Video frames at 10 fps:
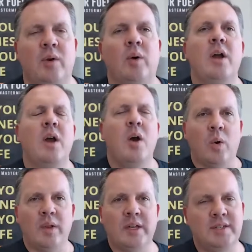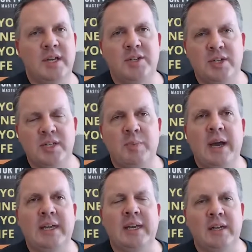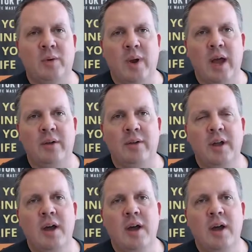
Or, or like you said, just by getting around